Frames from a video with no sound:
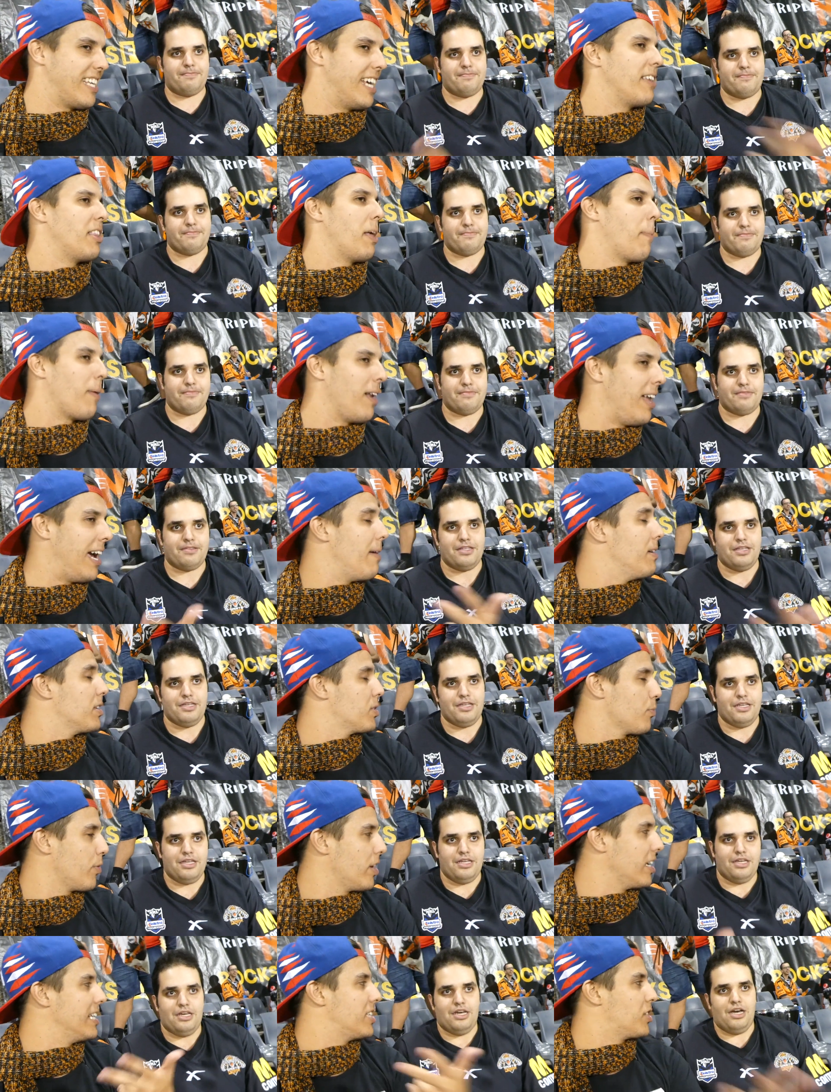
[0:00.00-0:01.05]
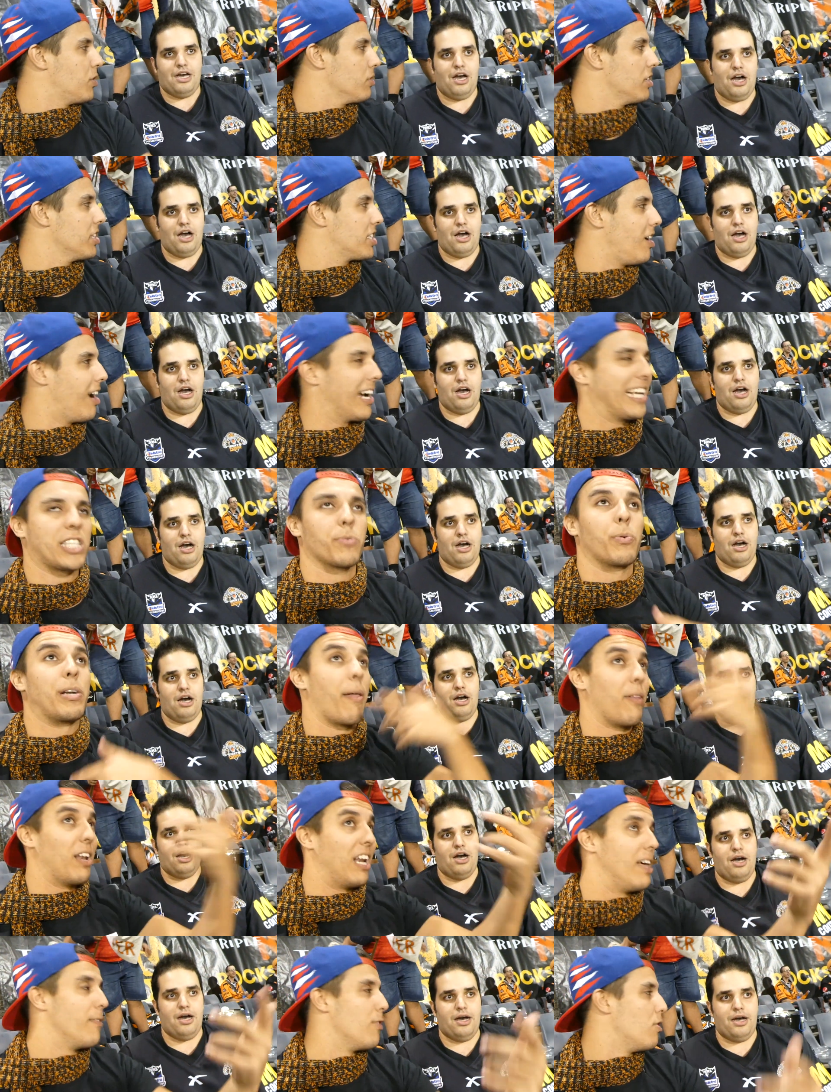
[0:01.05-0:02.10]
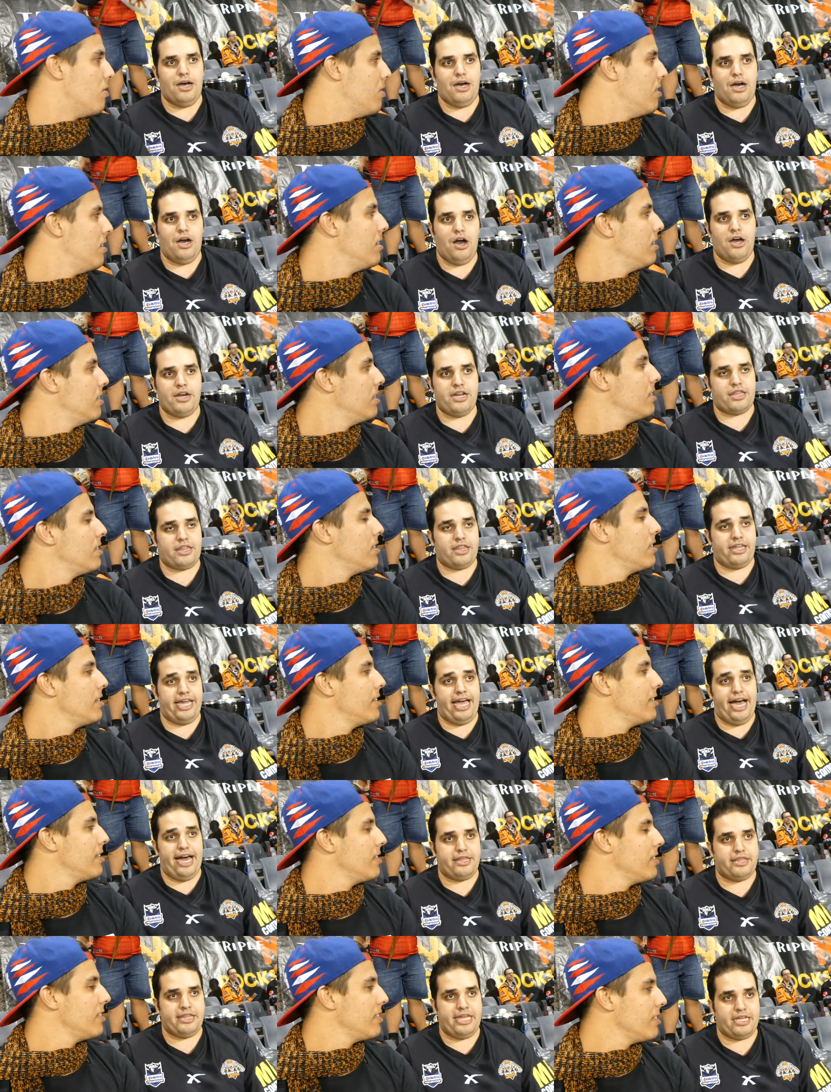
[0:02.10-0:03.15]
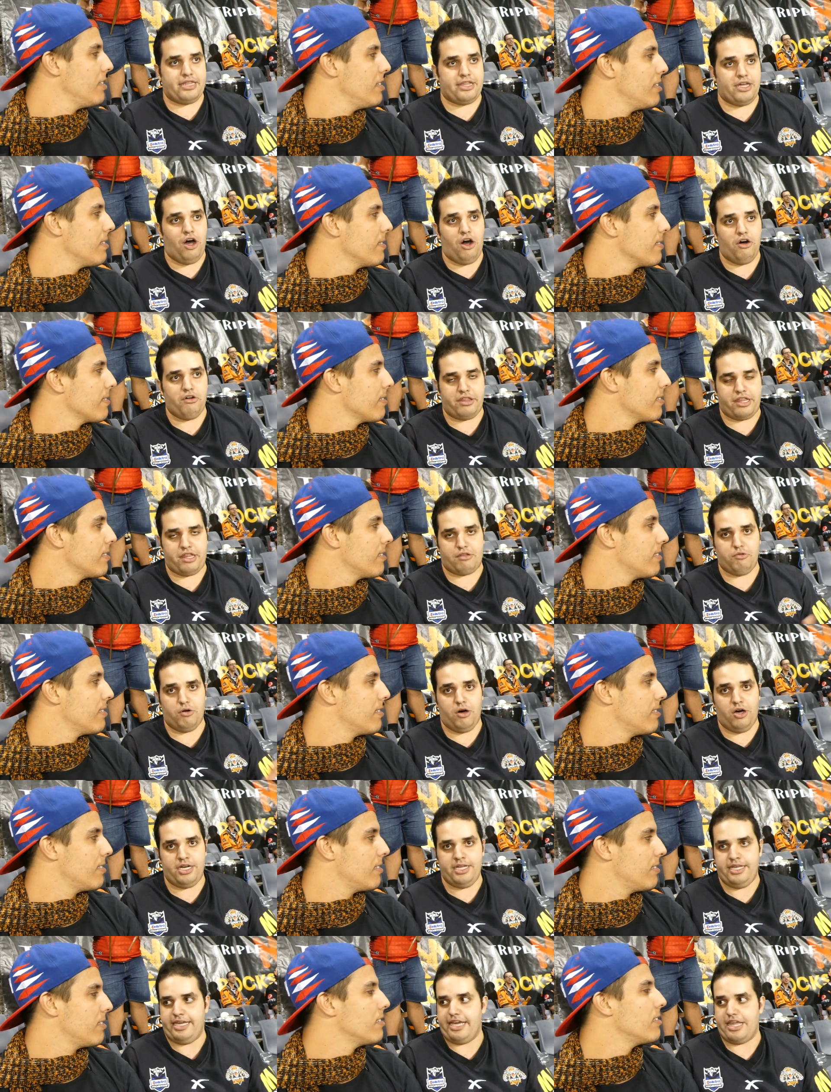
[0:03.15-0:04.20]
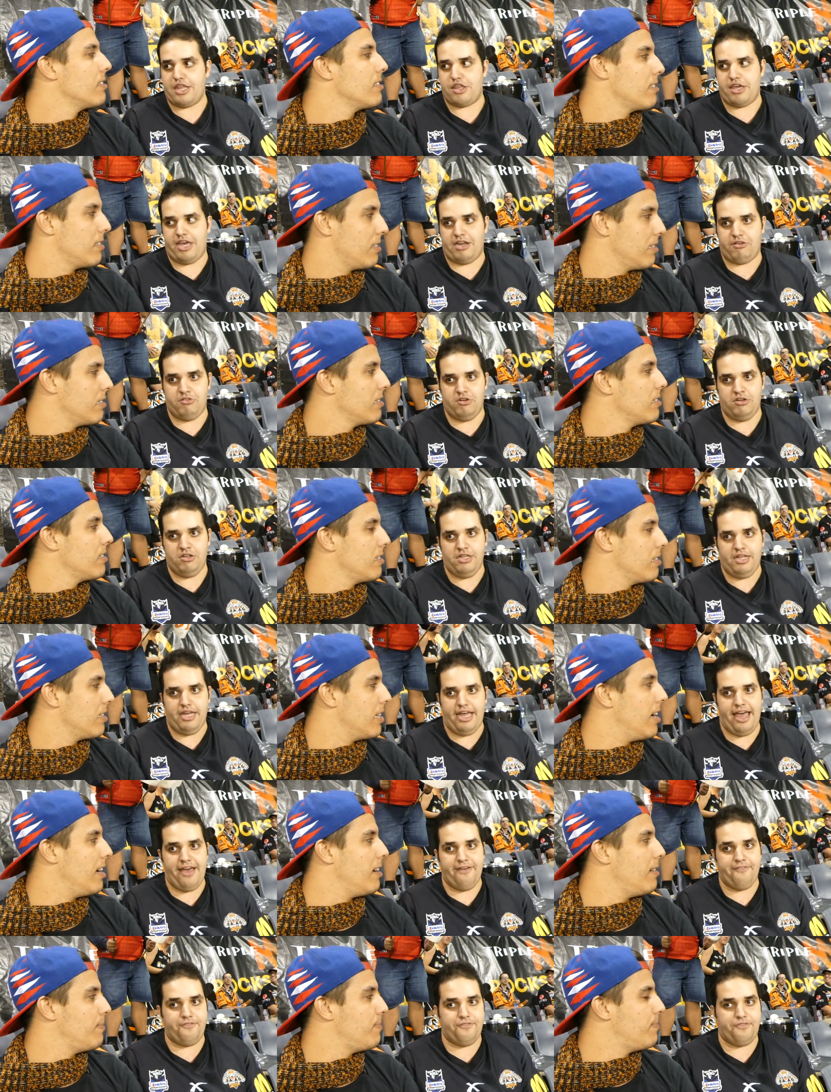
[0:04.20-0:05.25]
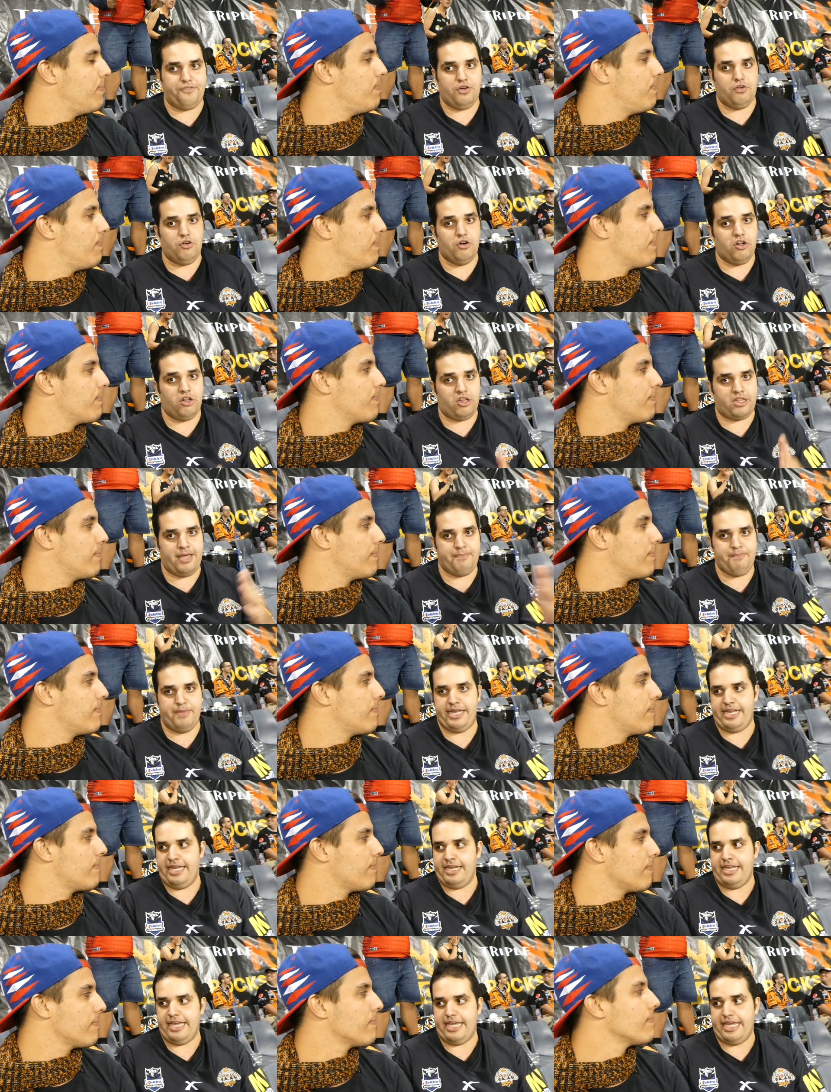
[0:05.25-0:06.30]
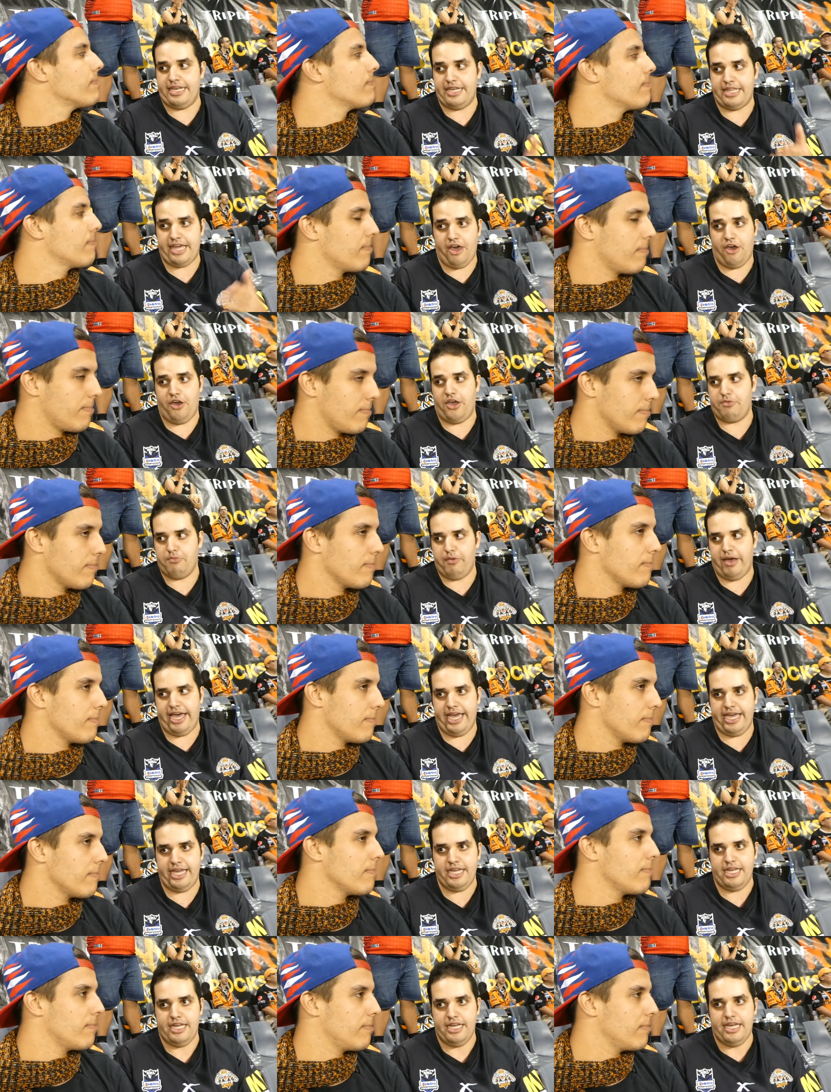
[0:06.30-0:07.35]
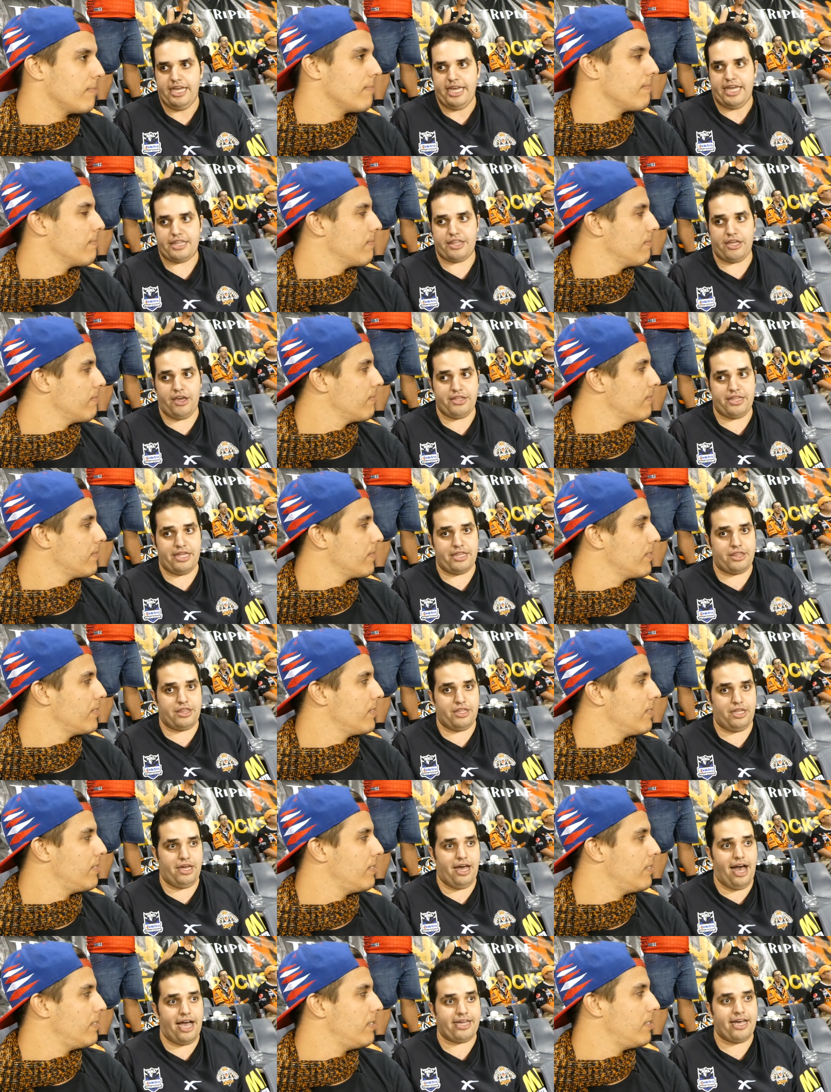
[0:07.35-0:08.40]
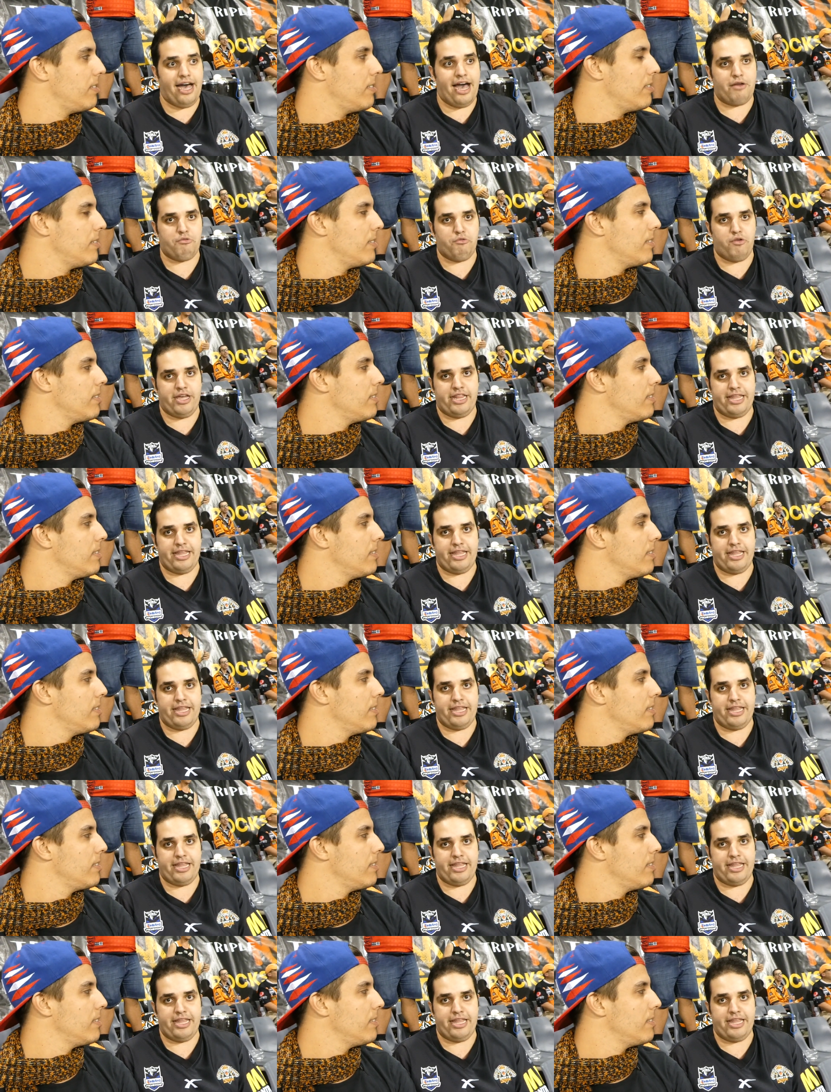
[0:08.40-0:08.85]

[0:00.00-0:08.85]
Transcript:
Speaker 1: the, the player that's really took the Tigers to another level? Honestly,
Speaker 2: I think the whole squad in general yeah. have all committed in their own way. So they've I can't